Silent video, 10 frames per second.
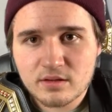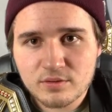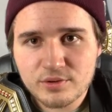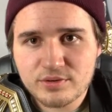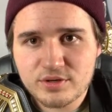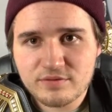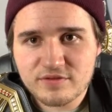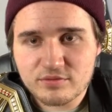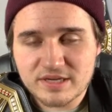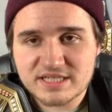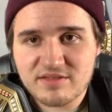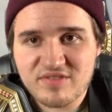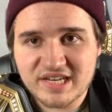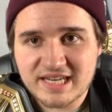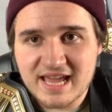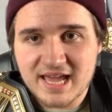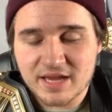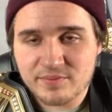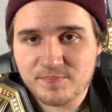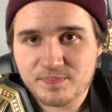What do you do for the rest of the
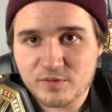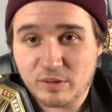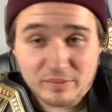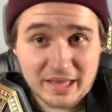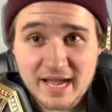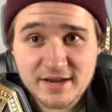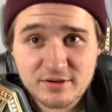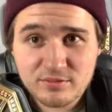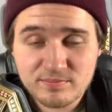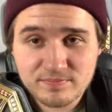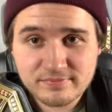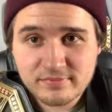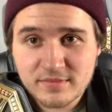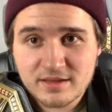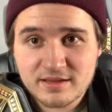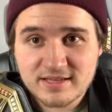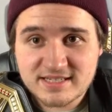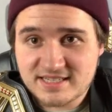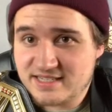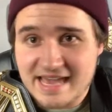day? What will I do?
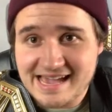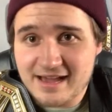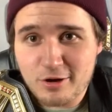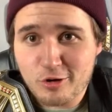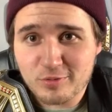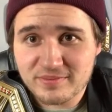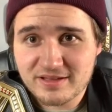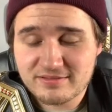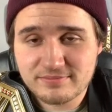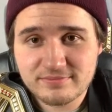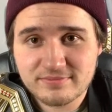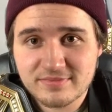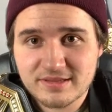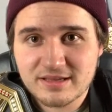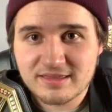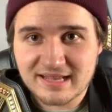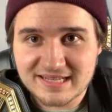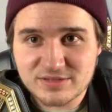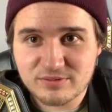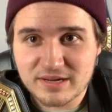Stay at home.
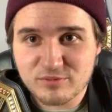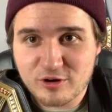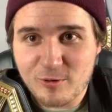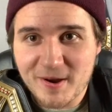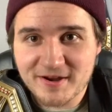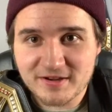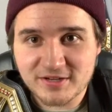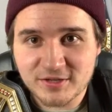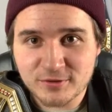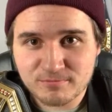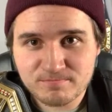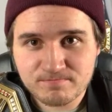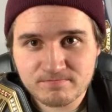That's what I'm required to do.